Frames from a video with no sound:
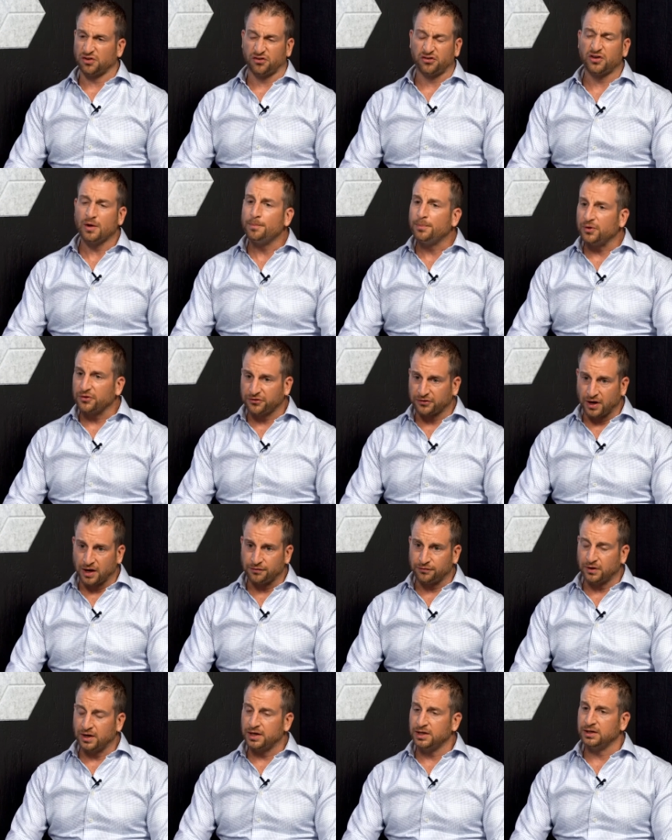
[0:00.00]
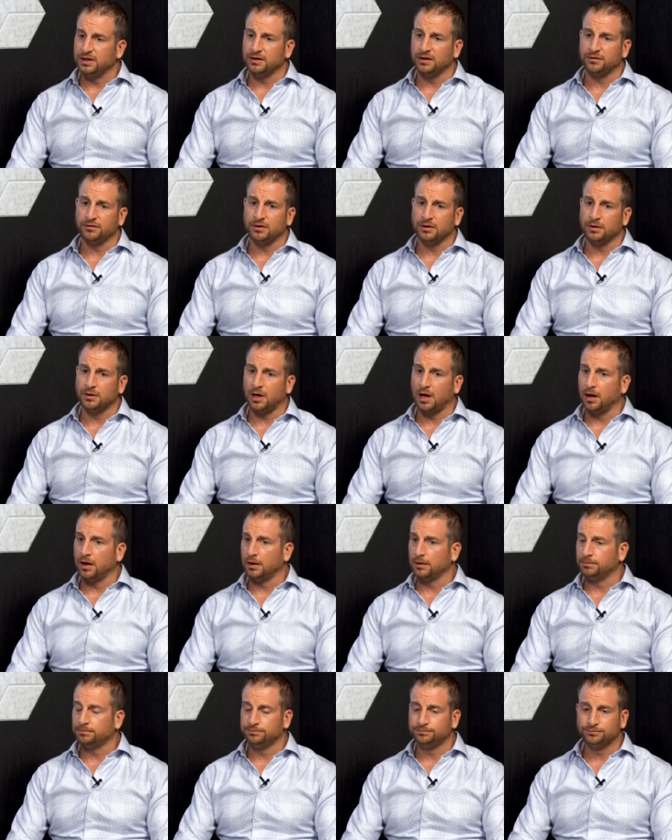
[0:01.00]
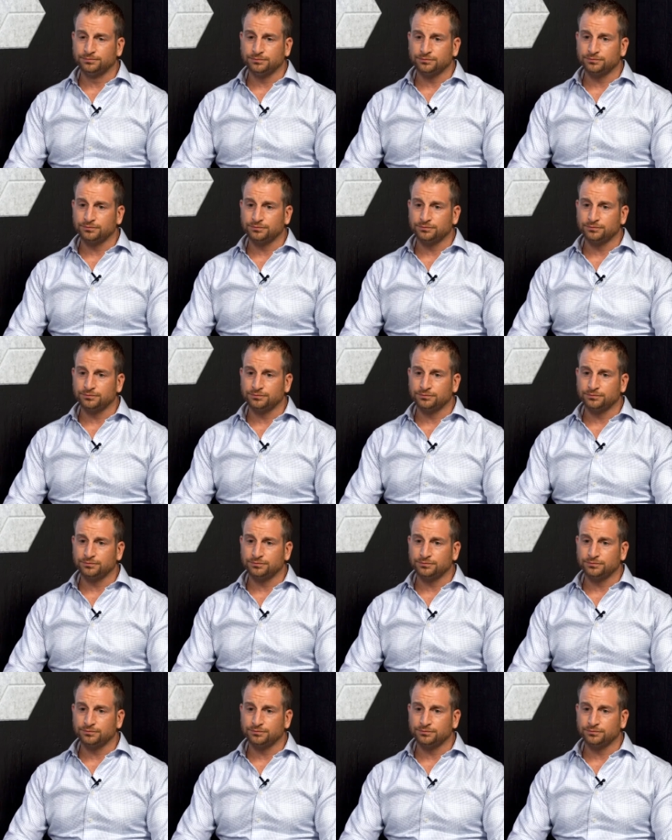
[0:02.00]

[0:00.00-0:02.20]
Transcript: Simple stuff, right? You have a